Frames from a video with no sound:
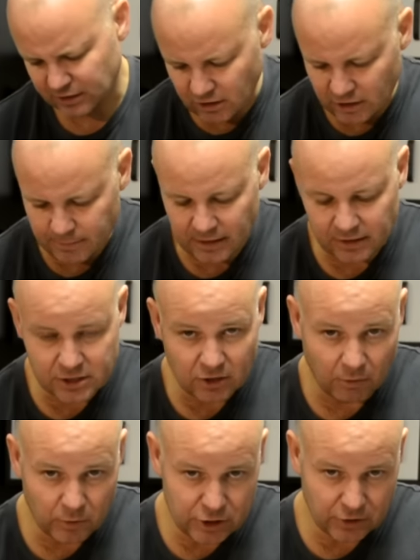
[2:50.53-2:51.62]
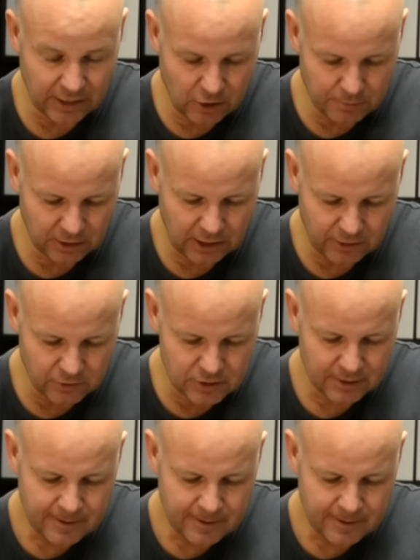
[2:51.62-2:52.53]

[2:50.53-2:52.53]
tiny bit at the top which you can open and close.